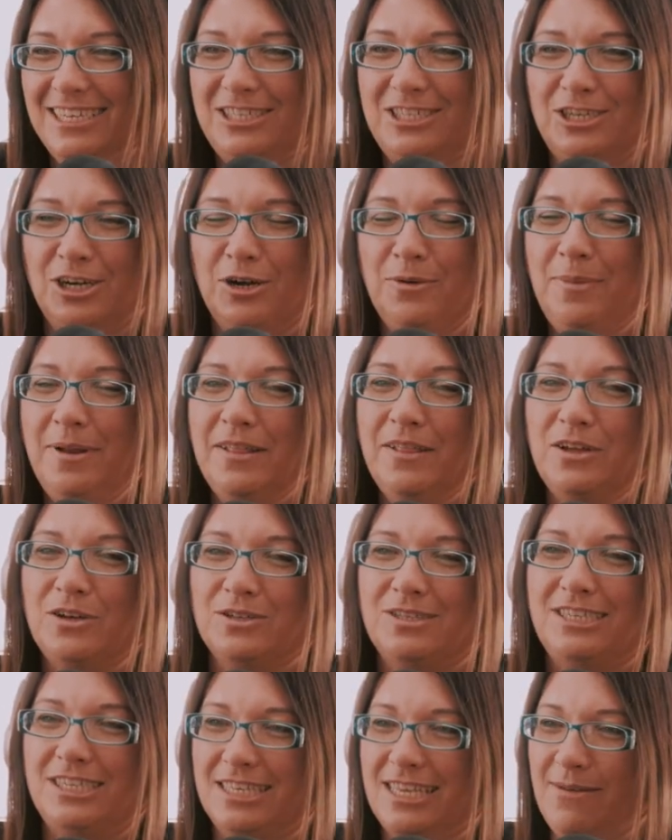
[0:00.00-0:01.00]
Just yeah. turn me
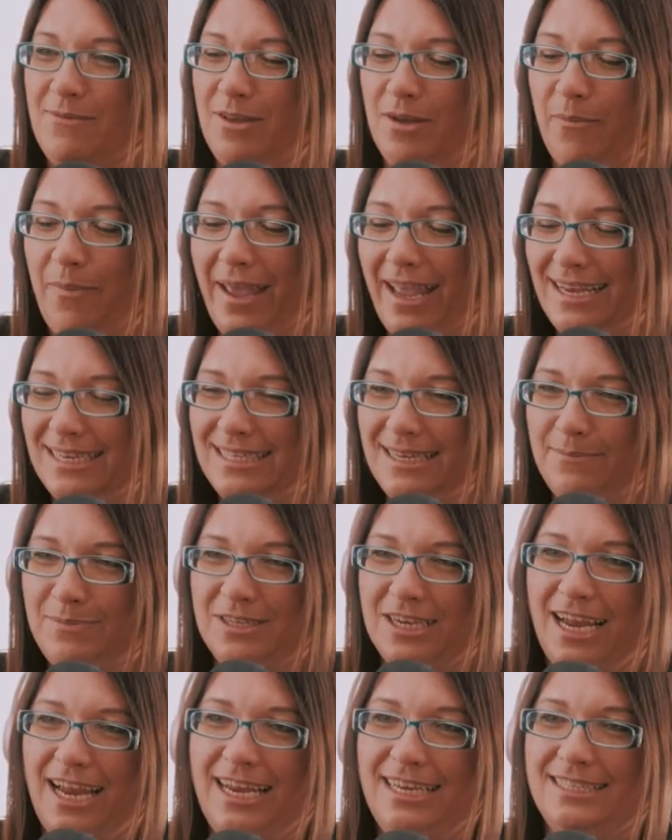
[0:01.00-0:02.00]
loose. Just give me a bag of zip
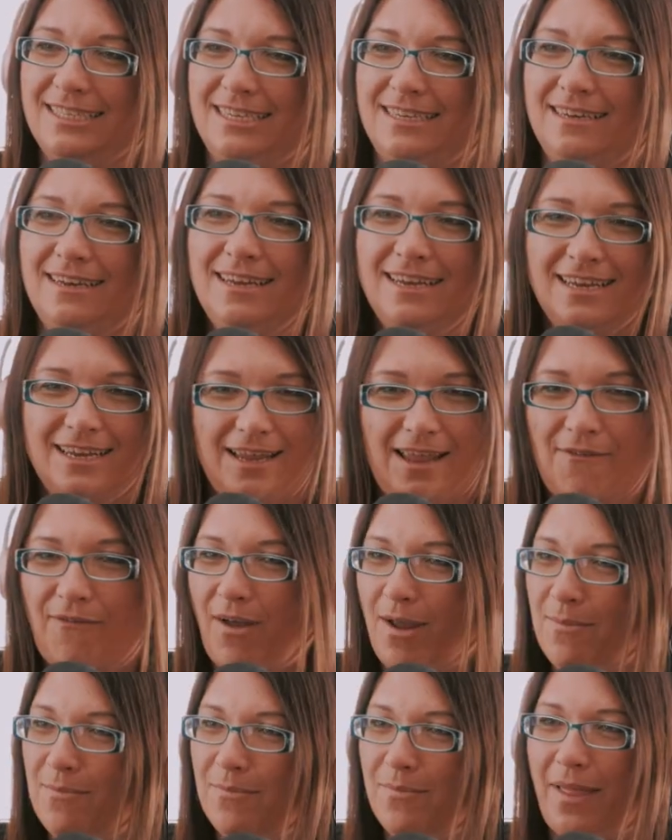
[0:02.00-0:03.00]
ties. And
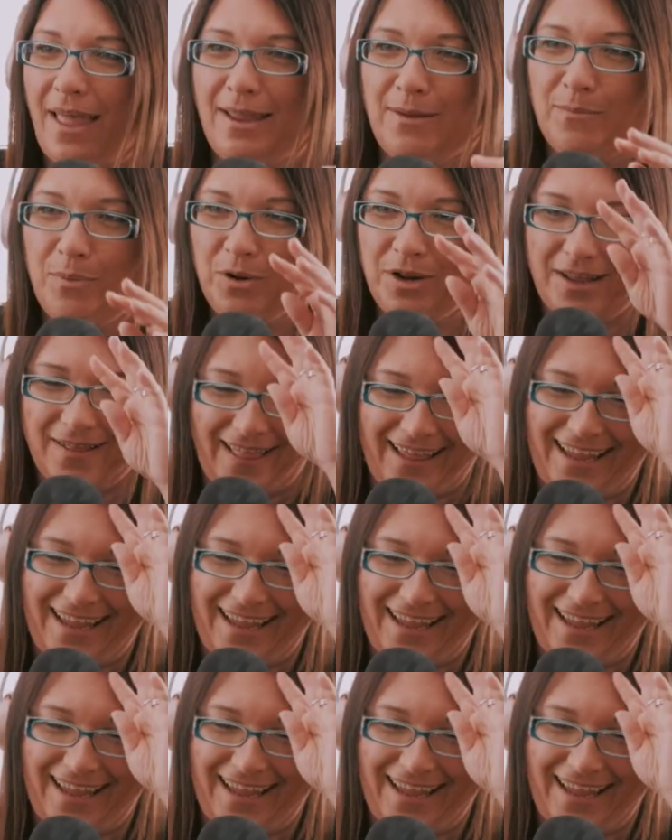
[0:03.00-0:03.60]
if I'm like putting,